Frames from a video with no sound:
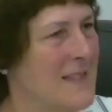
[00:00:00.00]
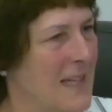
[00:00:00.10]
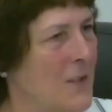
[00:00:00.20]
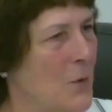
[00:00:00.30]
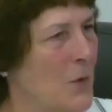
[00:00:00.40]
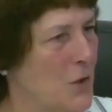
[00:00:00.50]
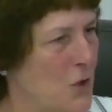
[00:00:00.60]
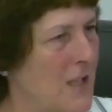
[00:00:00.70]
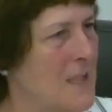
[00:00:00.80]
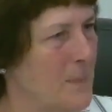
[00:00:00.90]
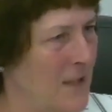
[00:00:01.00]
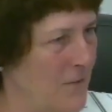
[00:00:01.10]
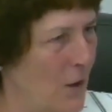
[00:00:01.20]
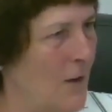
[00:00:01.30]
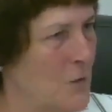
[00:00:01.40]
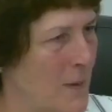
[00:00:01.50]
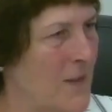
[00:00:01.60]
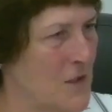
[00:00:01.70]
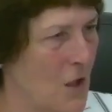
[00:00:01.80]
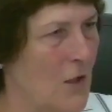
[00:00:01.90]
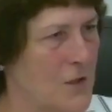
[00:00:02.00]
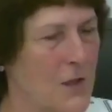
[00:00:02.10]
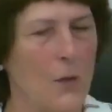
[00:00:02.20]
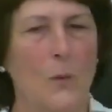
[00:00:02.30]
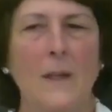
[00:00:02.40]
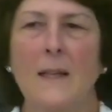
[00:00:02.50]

I know that she has been involved with this also.